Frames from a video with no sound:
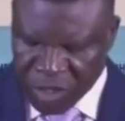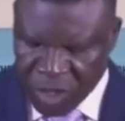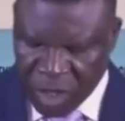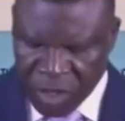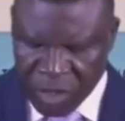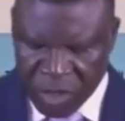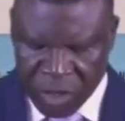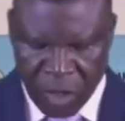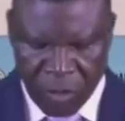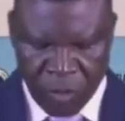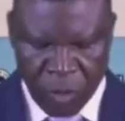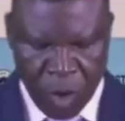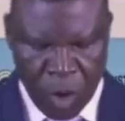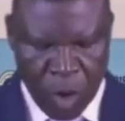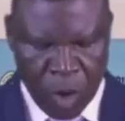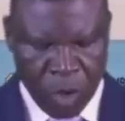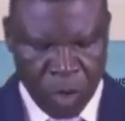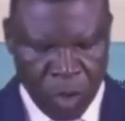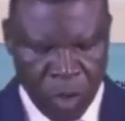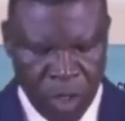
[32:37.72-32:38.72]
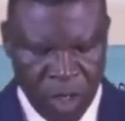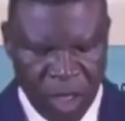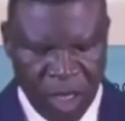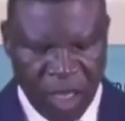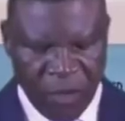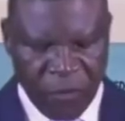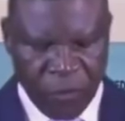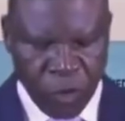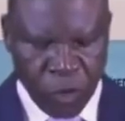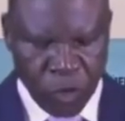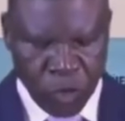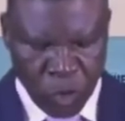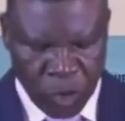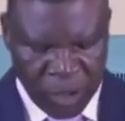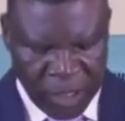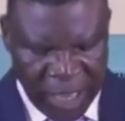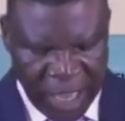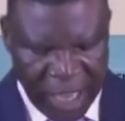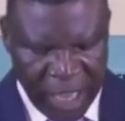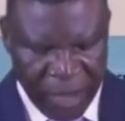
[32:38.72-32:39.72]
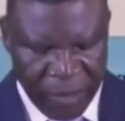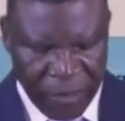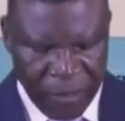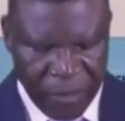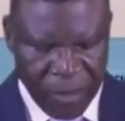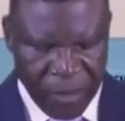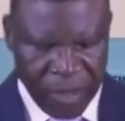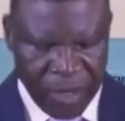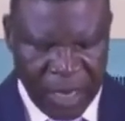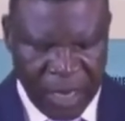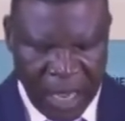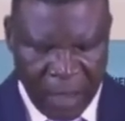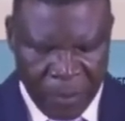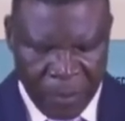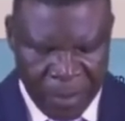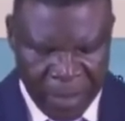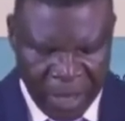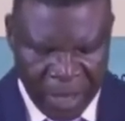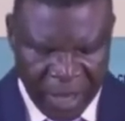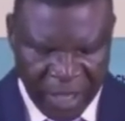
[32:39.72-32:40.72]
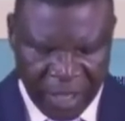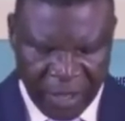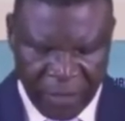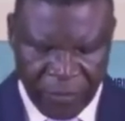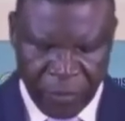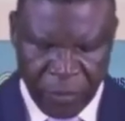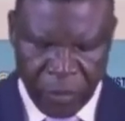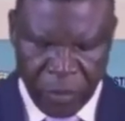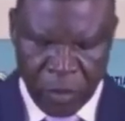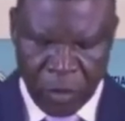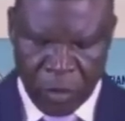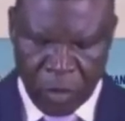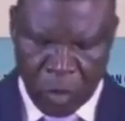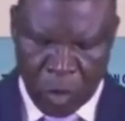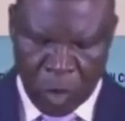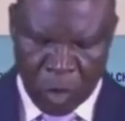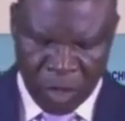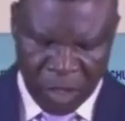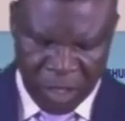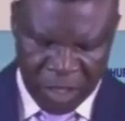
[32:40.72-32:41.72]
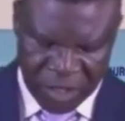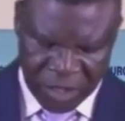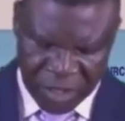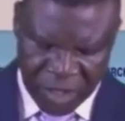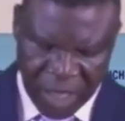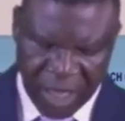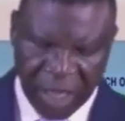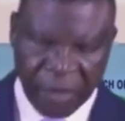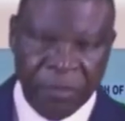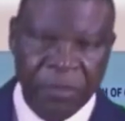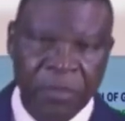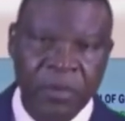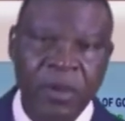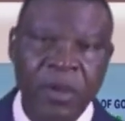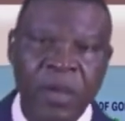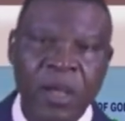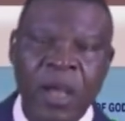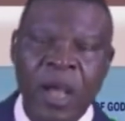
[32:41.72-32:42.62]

the sons of God, even to them that believe on his name.